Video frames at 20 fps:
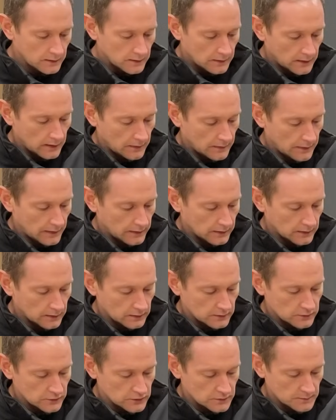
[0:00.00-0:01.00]
And
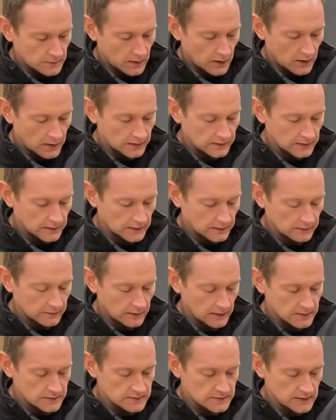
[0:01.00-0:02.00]
then just behind it,
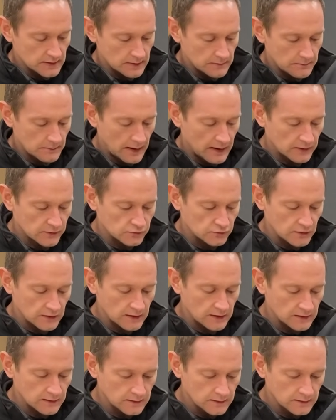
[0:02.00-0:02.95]
that's the battery.